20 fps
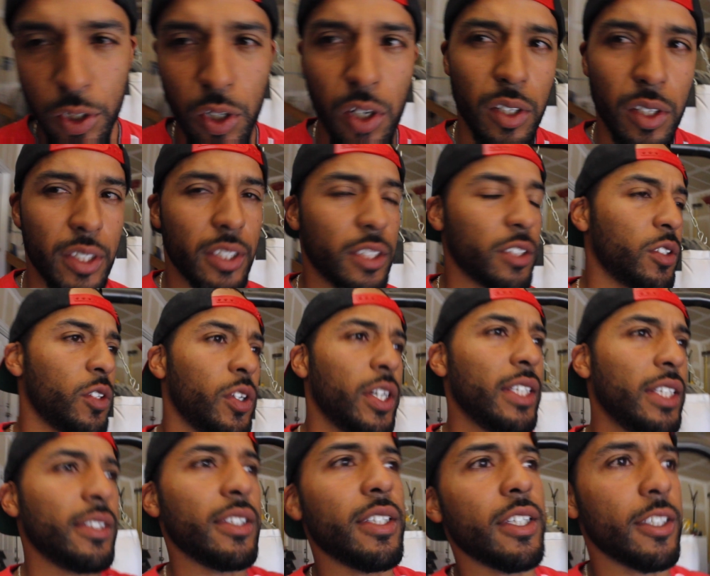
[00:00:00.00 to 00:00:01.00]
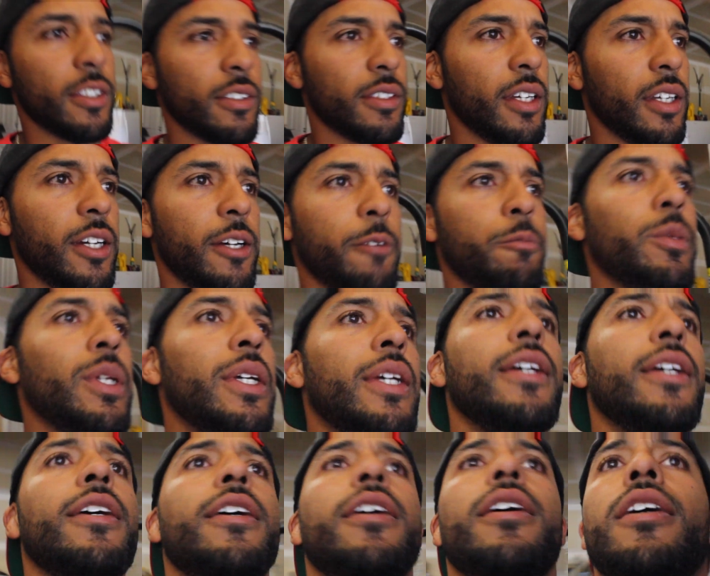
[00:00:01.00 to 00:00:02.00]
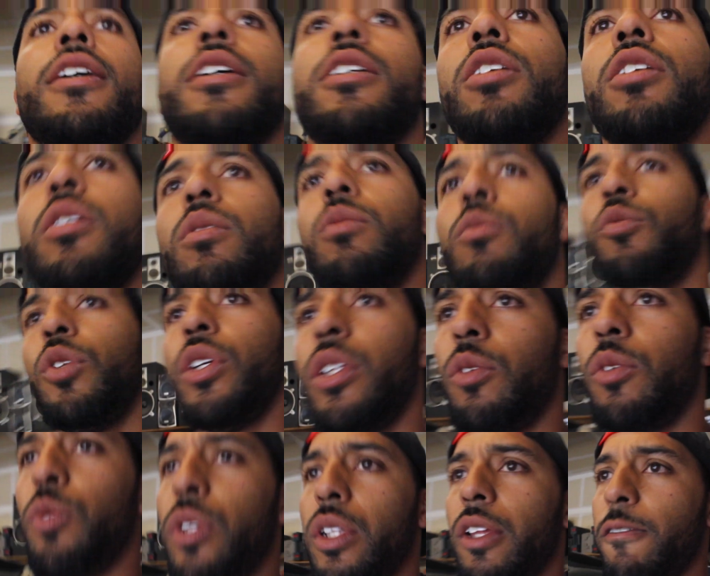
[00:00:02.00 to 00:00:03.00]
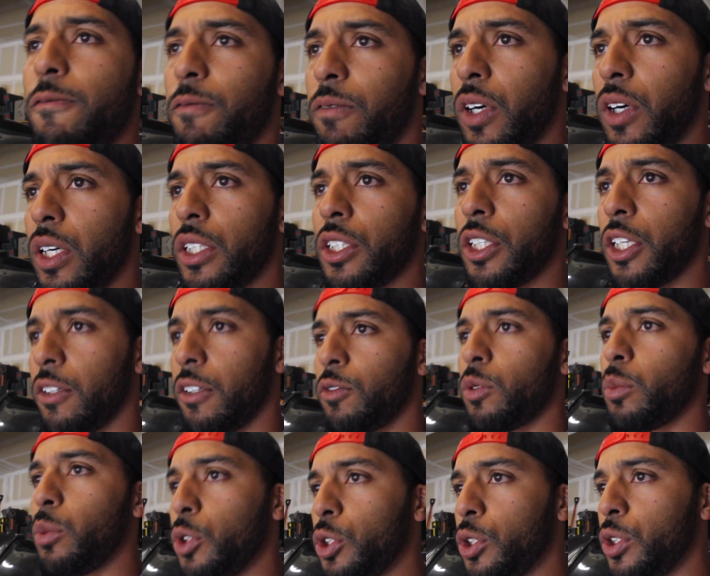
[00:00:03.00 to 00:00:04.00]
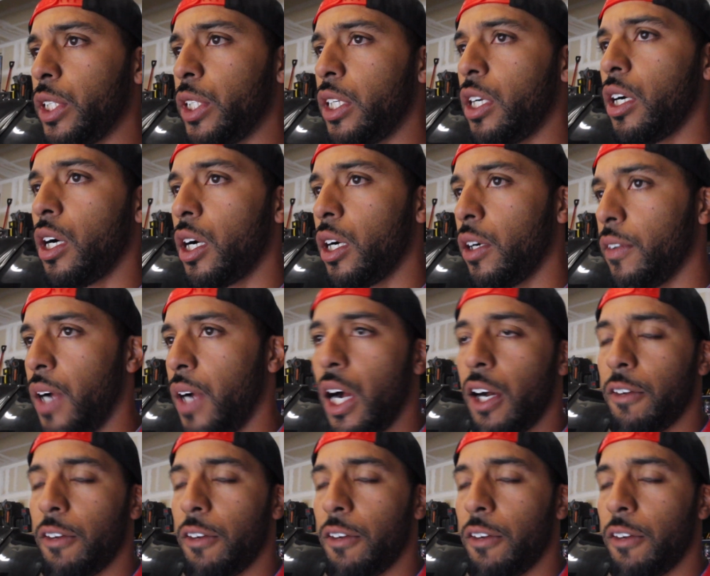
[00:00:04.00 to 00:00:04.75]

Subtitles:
and all this craziness. So really fun, comfortable street car.